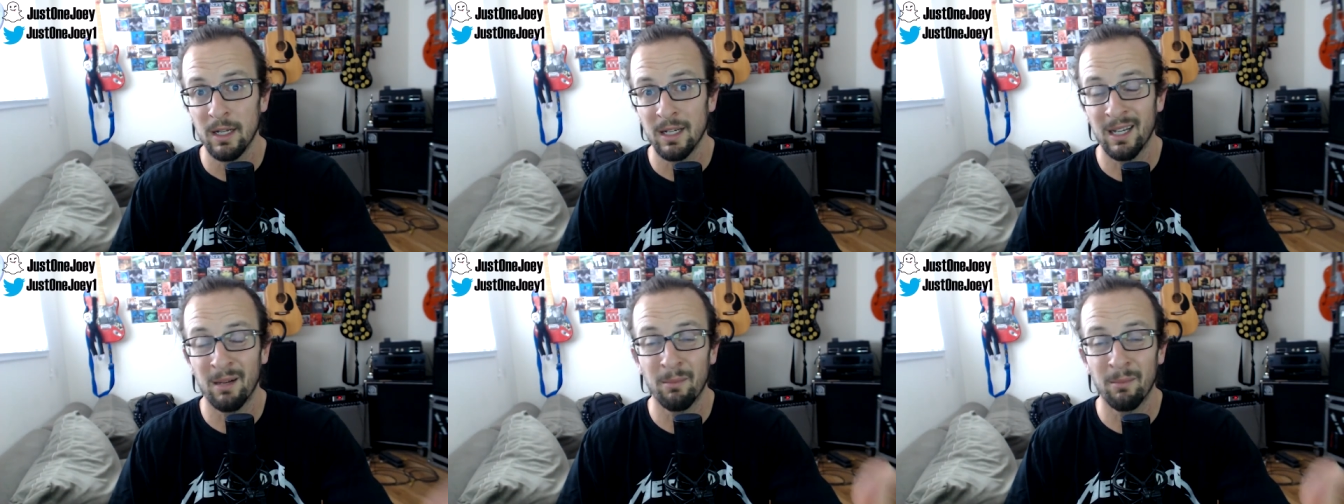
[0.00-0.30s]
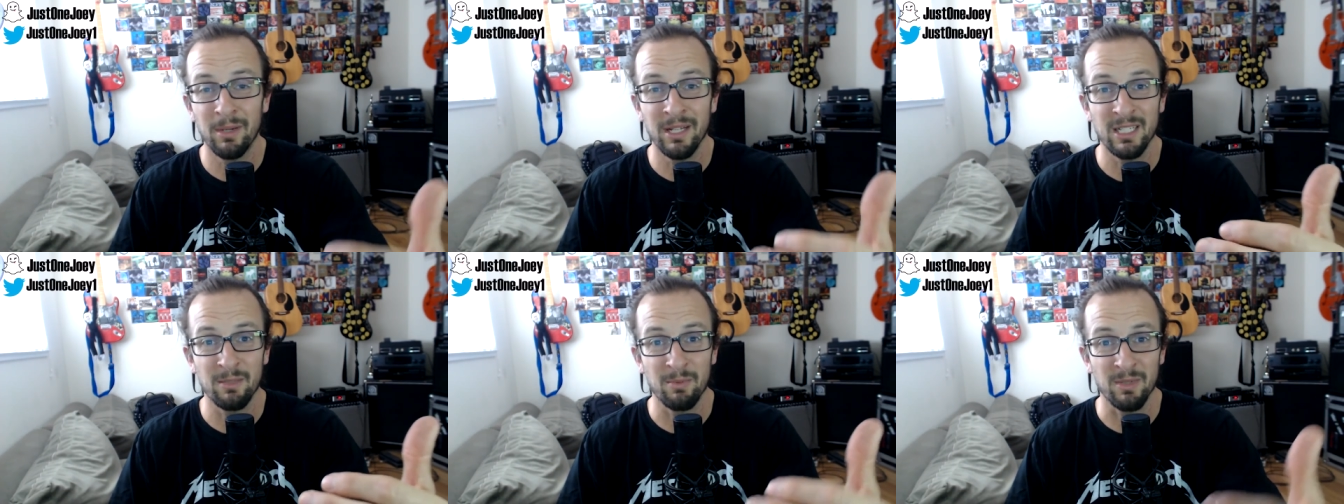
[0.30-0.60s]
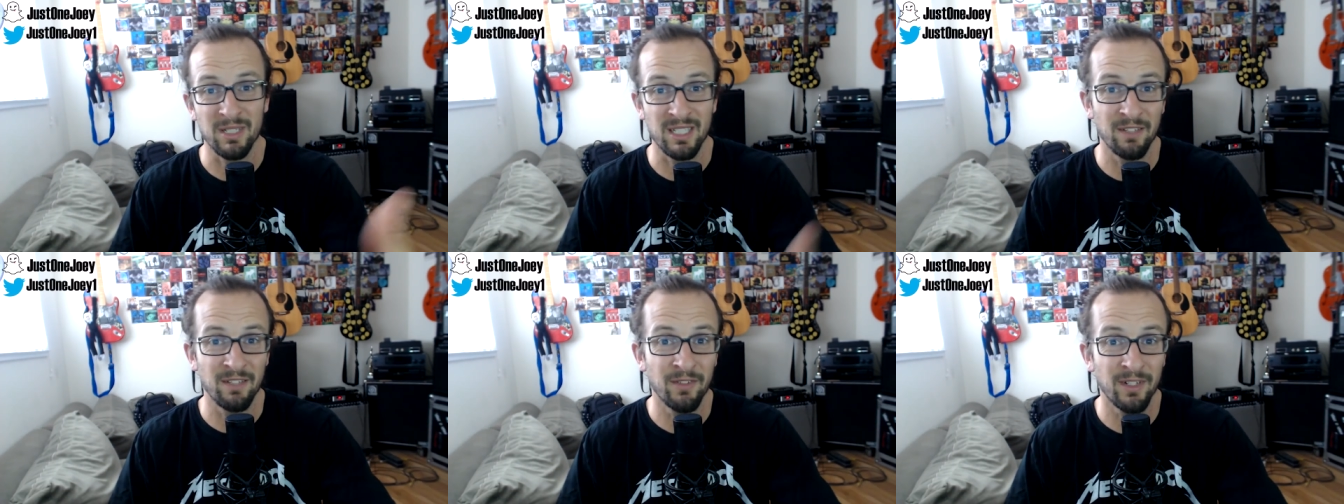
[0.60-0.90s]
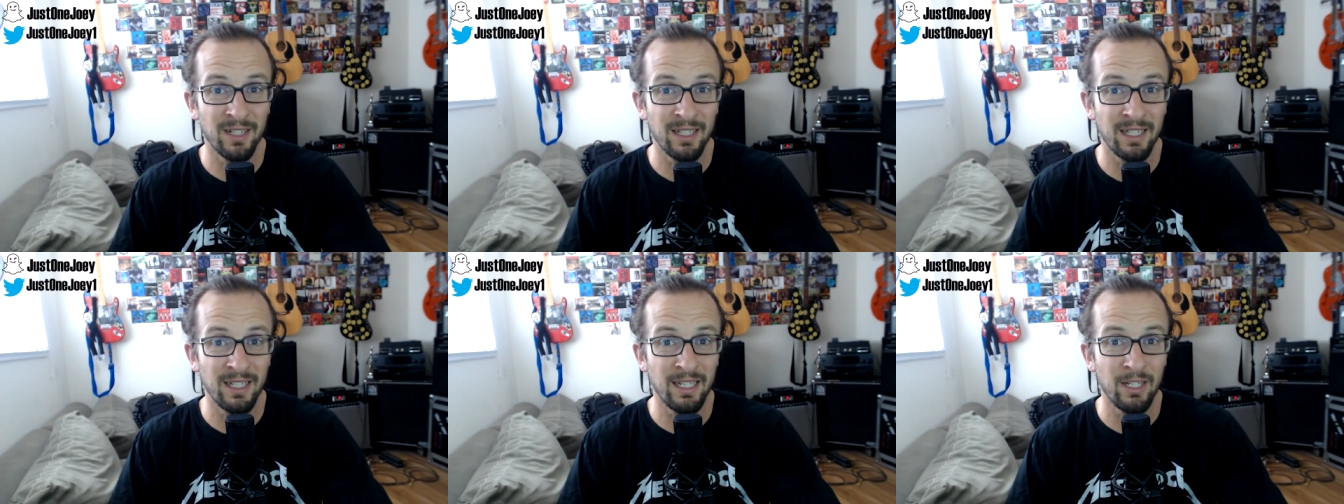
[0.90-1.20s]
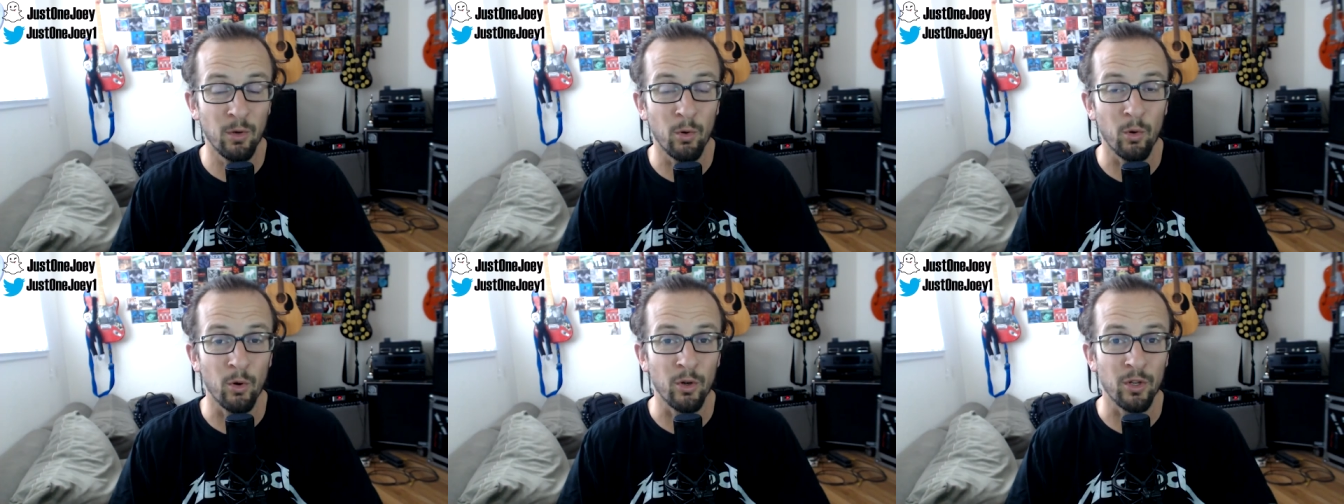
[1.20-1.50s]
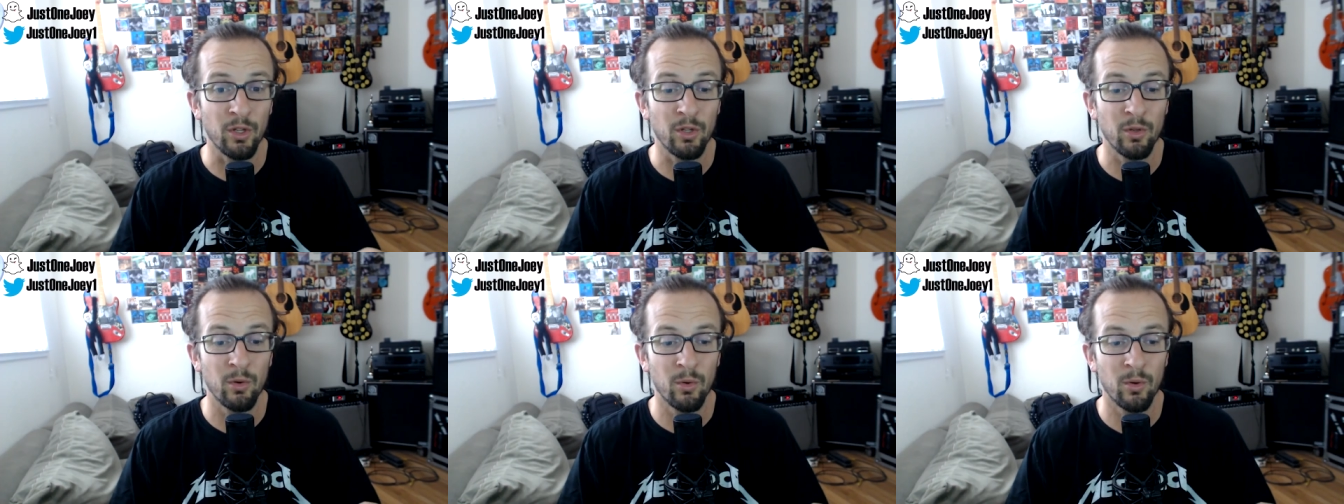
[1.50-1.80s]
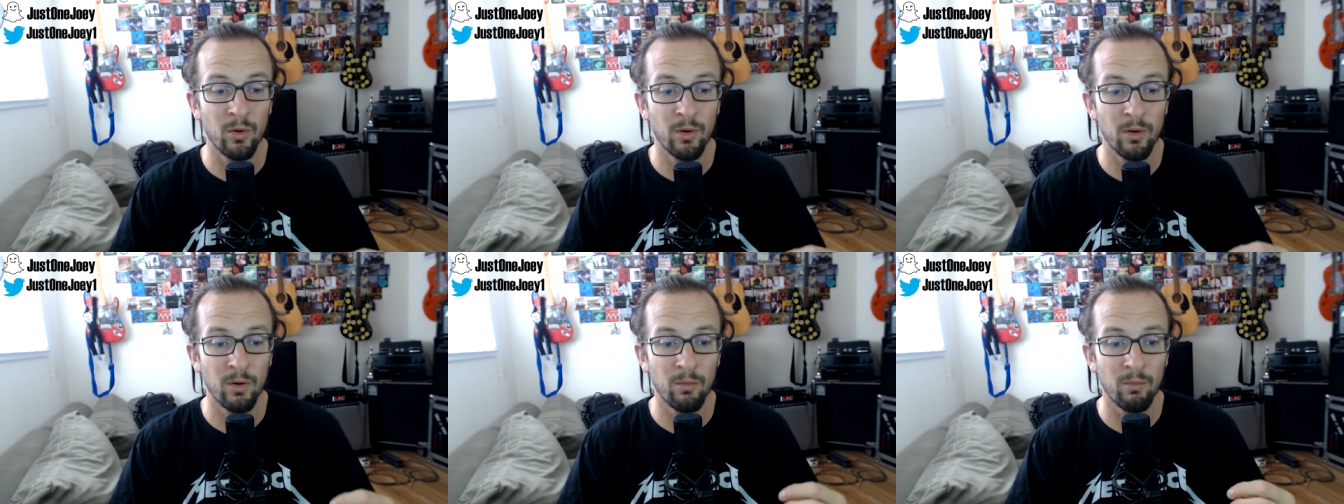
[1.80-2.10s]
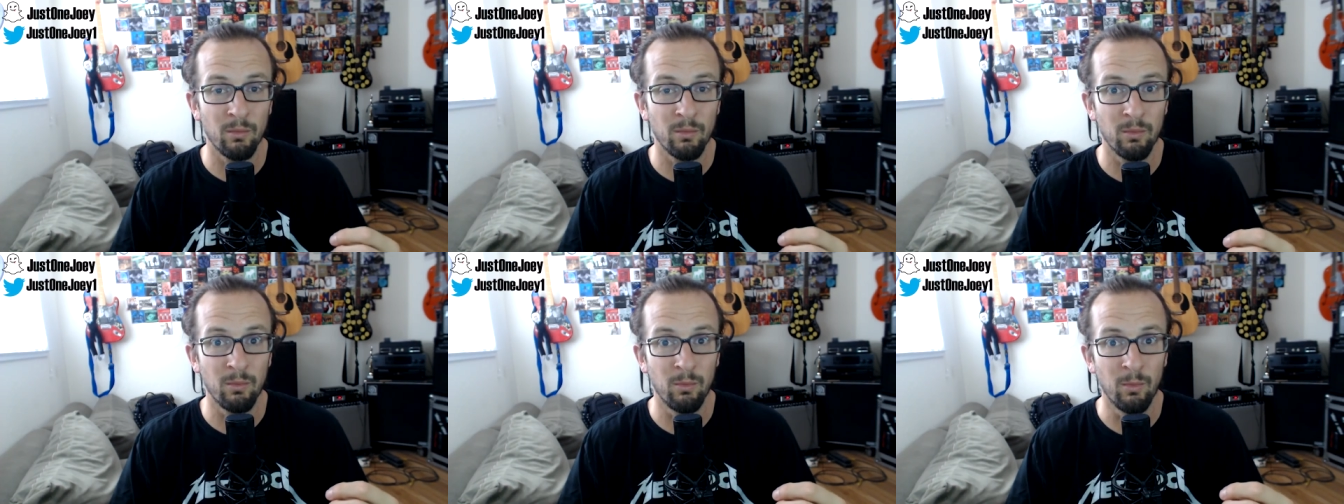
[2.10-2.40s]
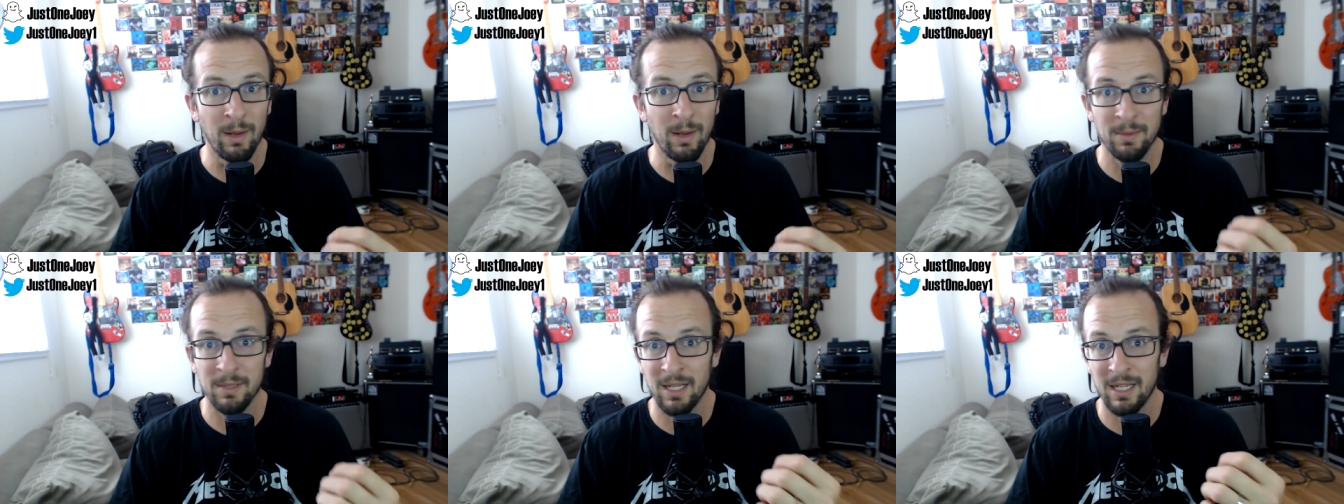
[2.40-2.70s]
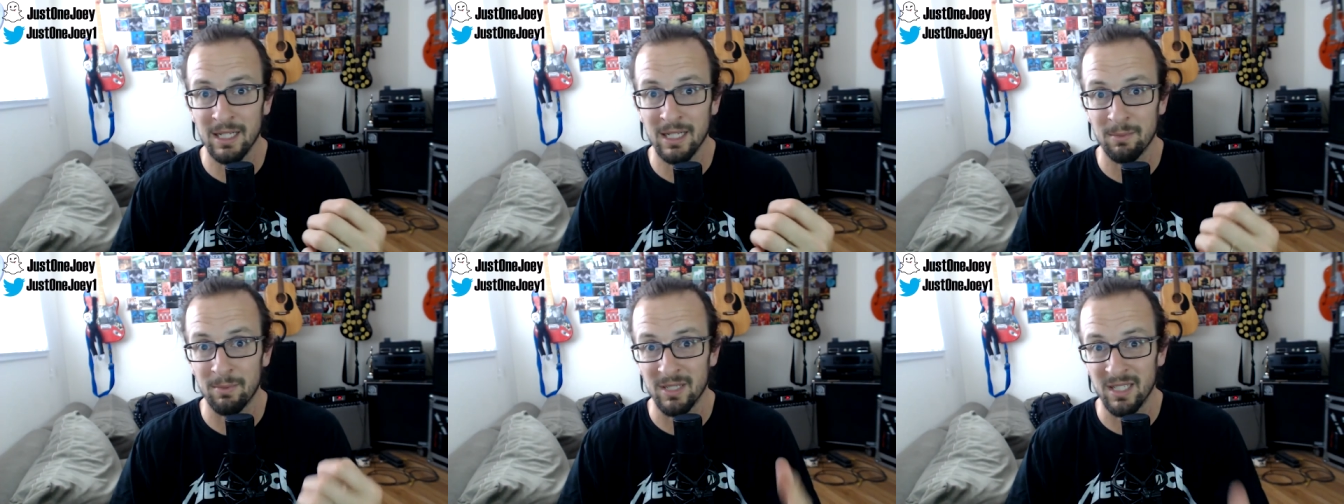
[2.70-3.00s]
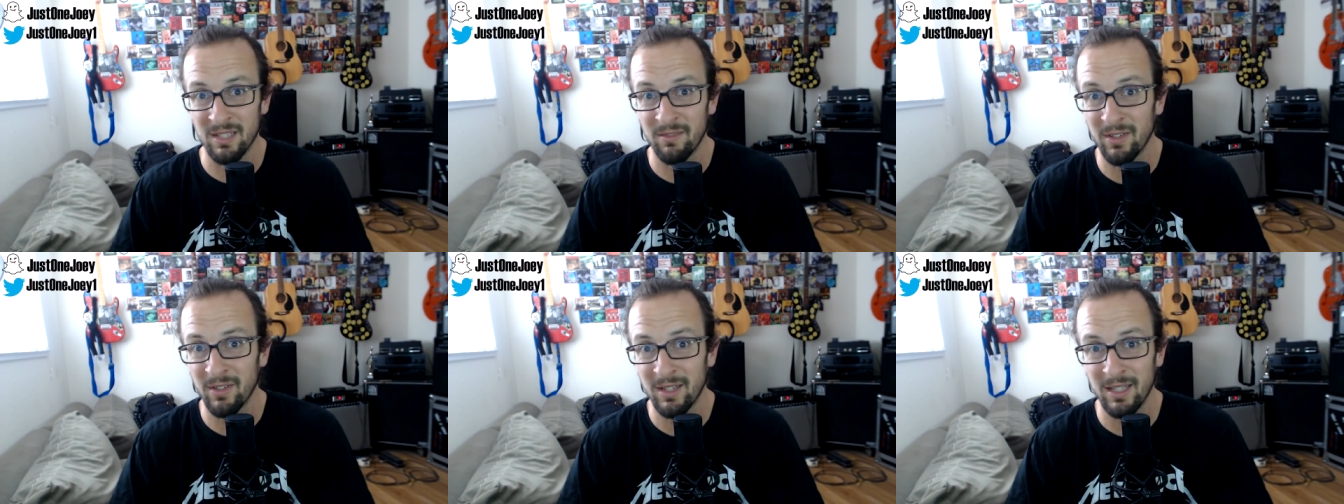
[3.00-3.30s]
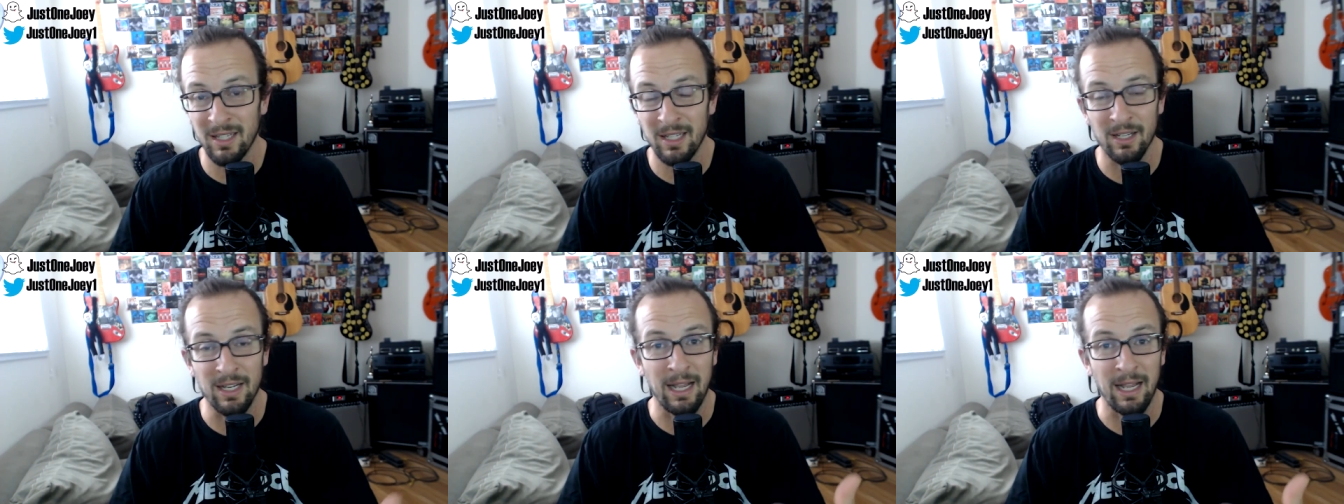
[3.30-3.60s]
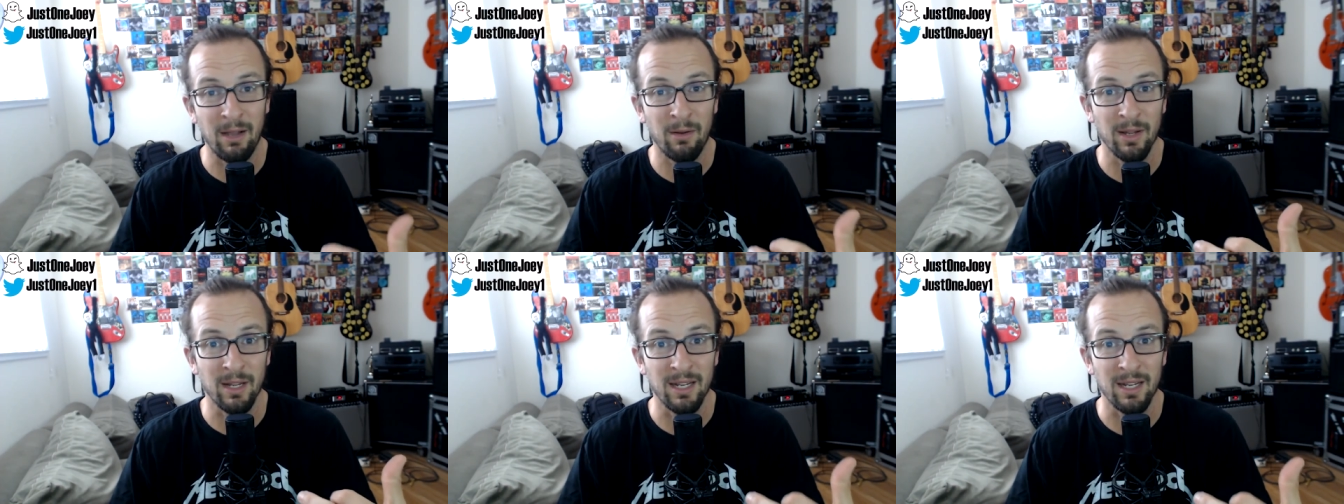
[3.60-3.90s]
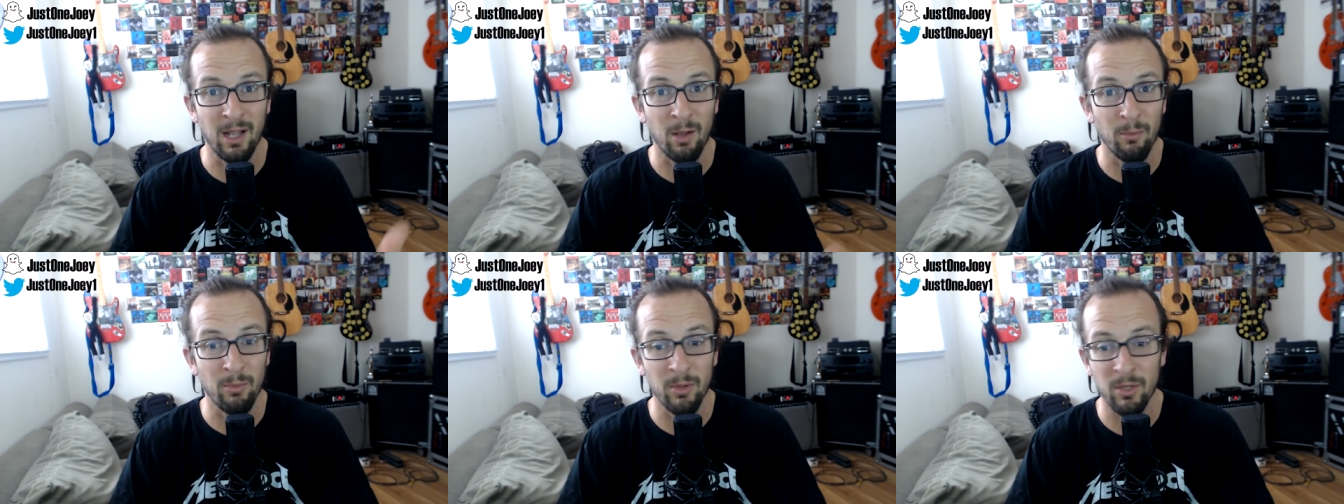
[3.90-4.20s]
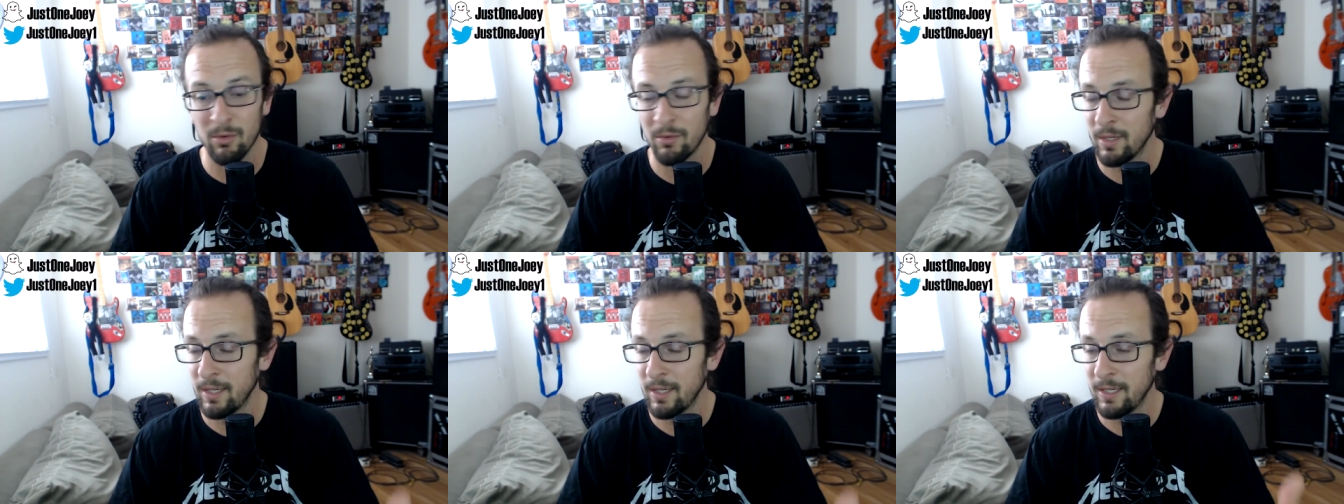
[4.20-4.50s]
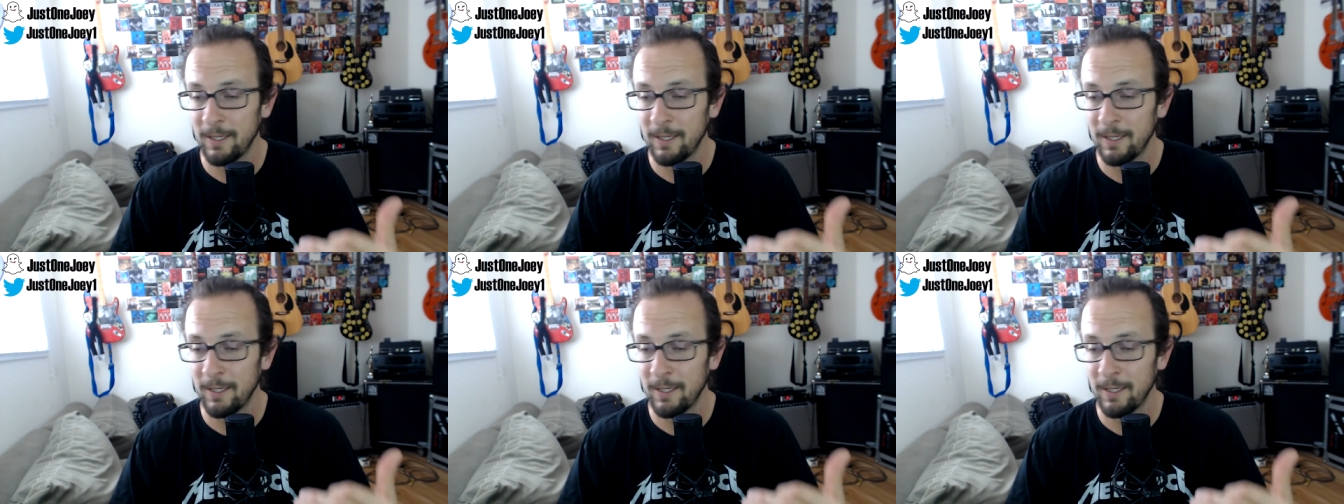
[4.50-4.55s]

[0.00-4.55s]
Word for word: company specifically or your website specifically and how I can help you,